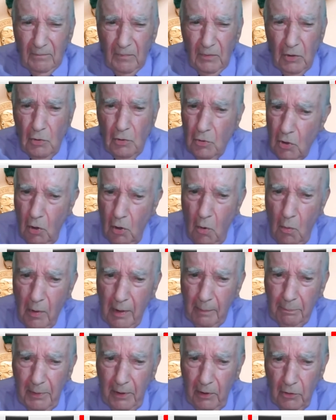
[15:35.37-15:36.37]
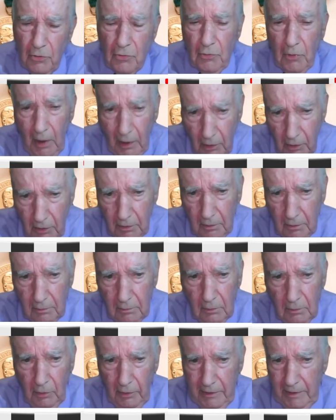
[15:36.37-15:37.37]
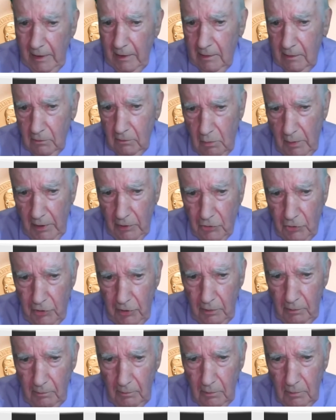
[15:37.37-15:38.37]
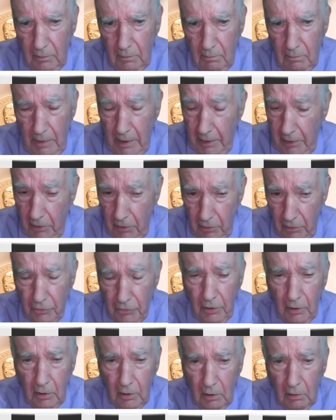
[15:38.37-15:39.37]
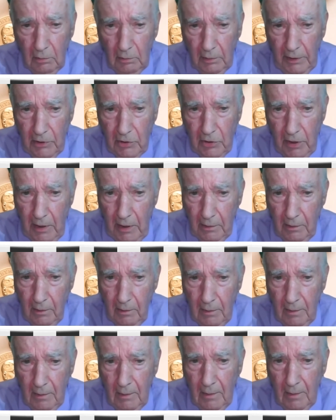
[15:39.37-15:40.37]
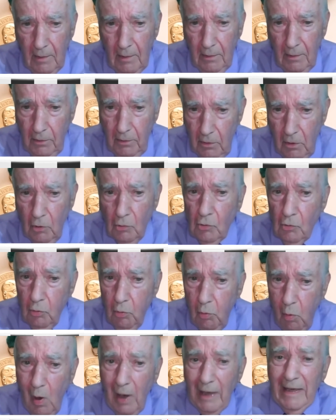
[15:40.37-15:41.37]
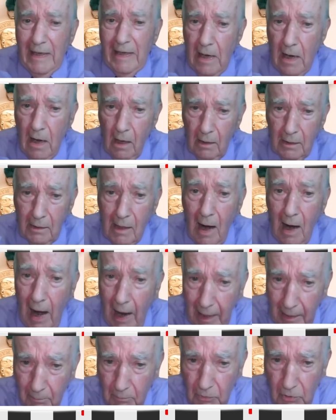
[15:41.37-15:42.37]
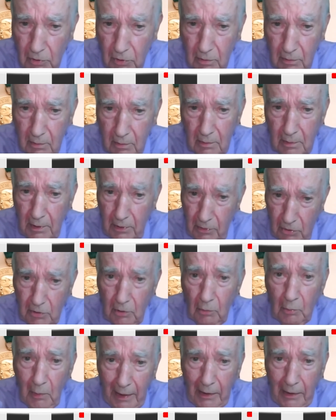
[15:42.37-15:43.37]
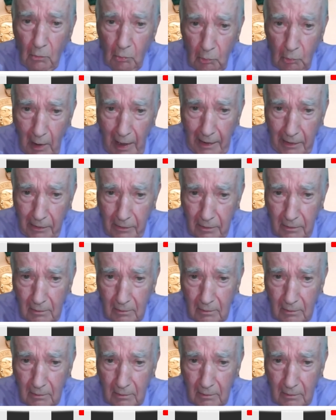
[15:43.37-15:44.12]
You know, when Peter Drucker looked at the question many years ago, he said, 20 times is the right rate